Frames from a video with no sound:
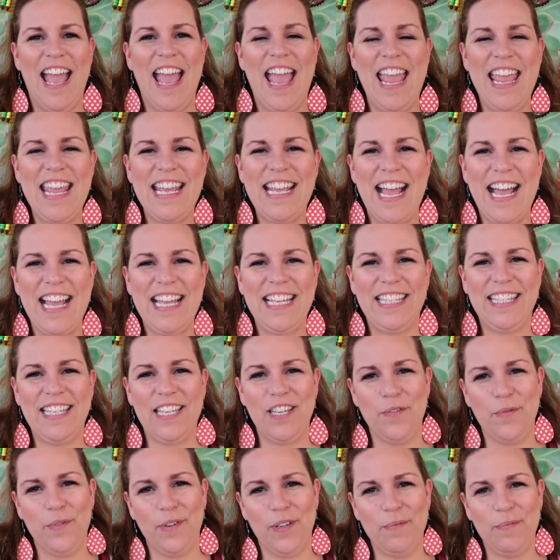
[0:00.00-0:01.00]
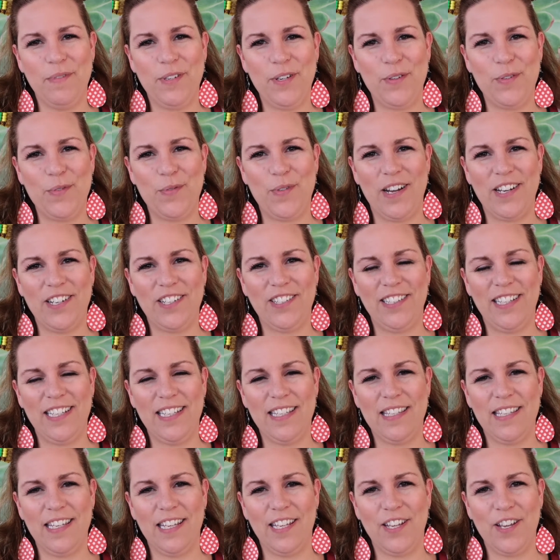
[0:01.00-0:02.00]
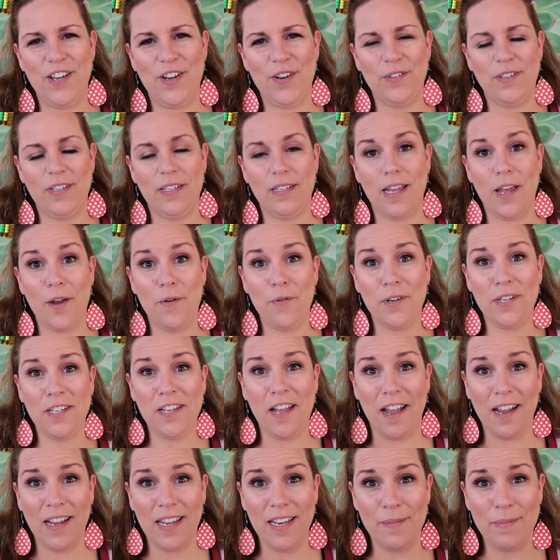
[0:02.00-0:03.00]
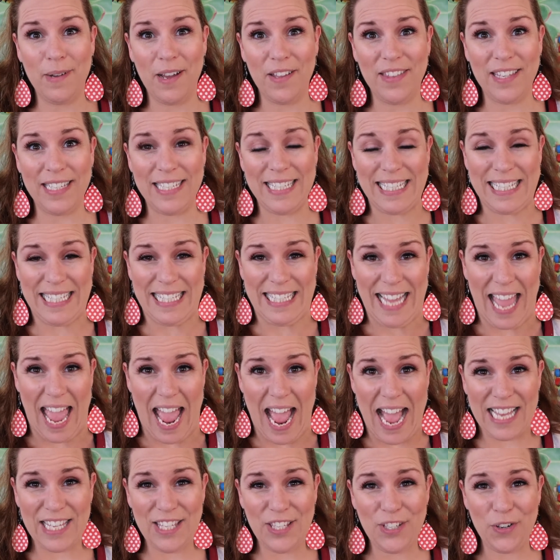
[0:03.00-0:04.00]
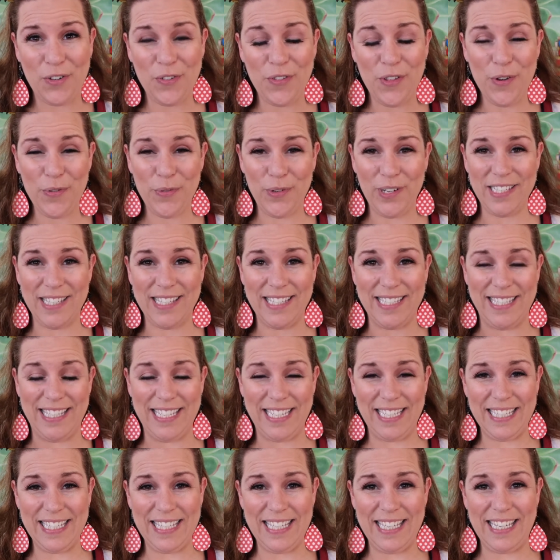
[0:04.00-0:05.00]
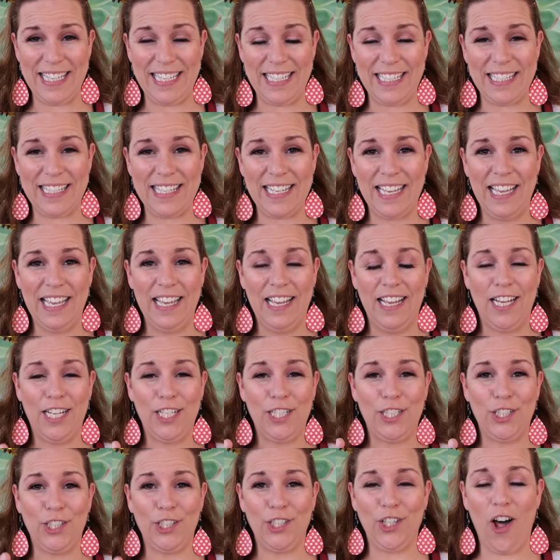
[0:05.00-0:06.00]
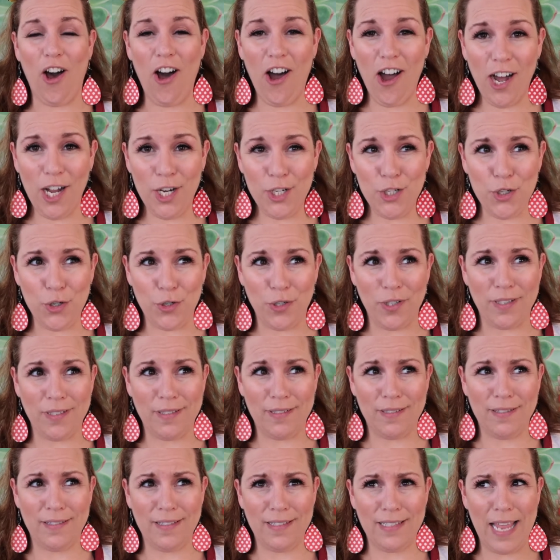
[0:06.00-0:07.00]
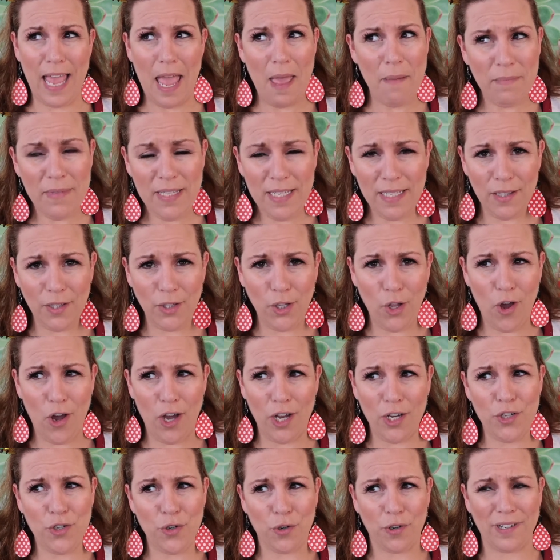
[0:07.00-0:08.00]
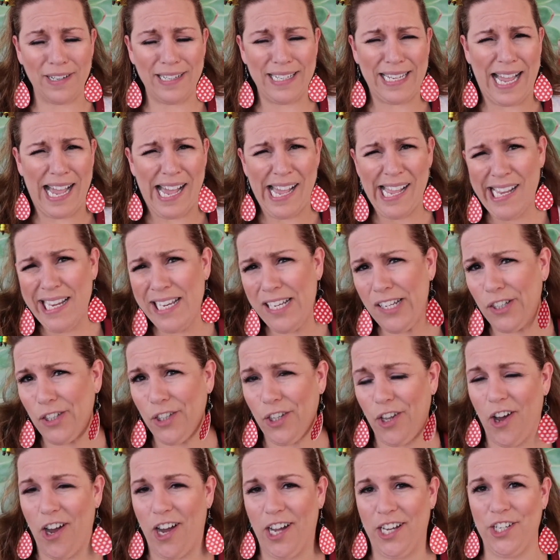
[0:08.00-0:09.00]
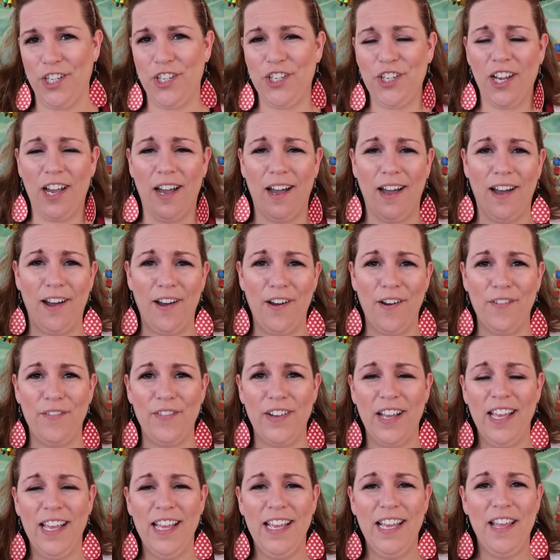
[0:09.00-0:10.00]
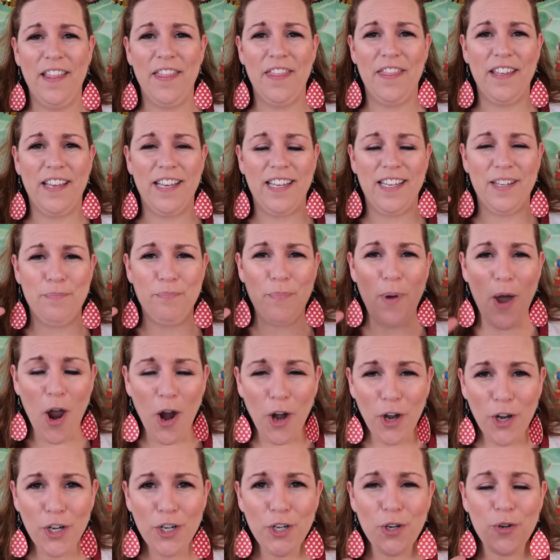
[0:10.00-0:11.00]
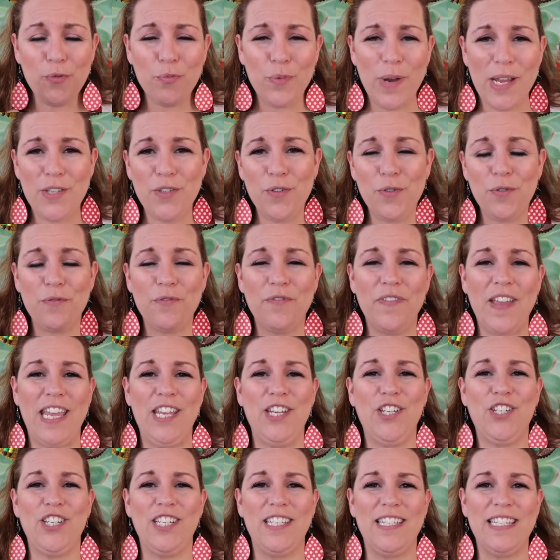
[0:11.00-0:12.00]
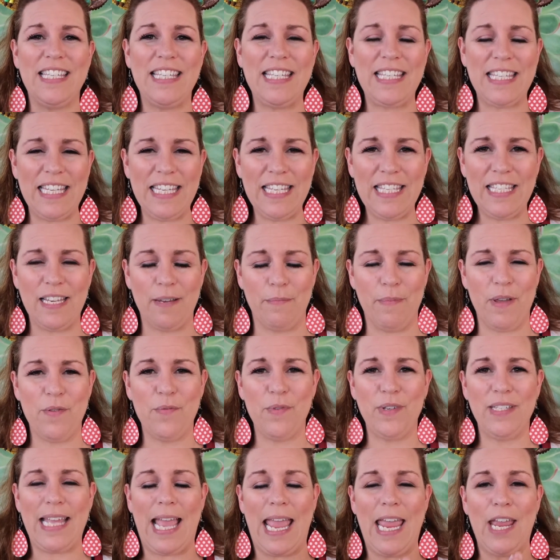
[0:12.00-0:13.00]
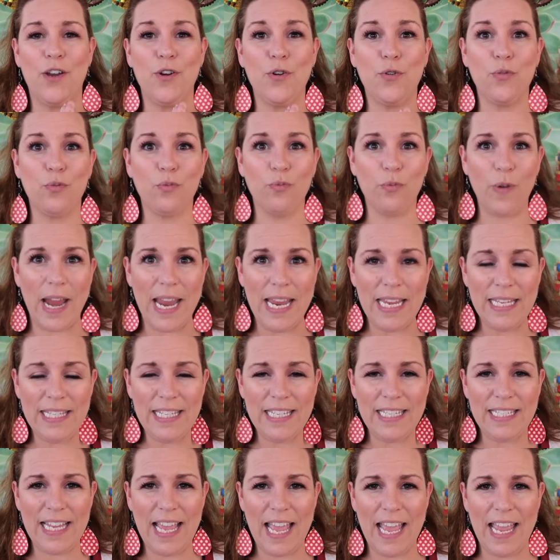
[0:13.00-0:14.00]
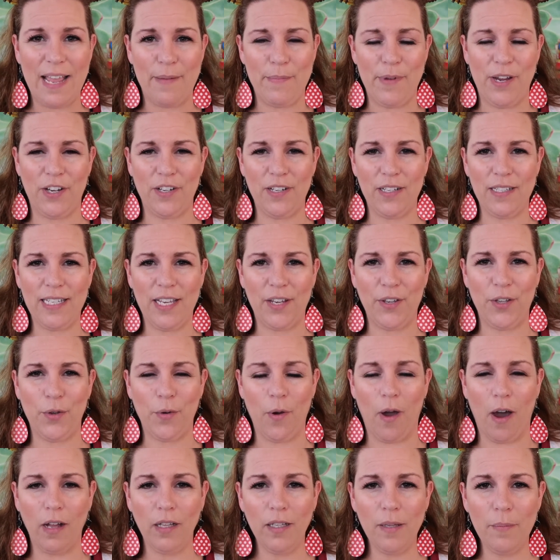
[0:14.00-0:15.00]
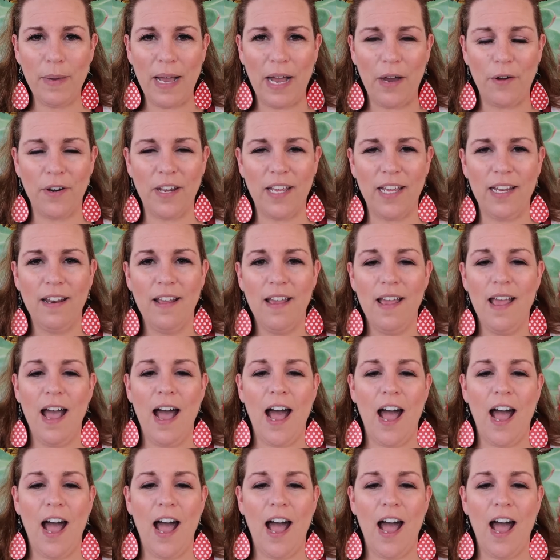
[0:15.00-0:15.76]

Hey guys, Cindy Williams here, the Wanderlust CEO. Today we're talking about the disaster that was Disney's launch or attempted launch or kind of launch of the park reservation system. It was a crazy day. I'm here to tell you all about it.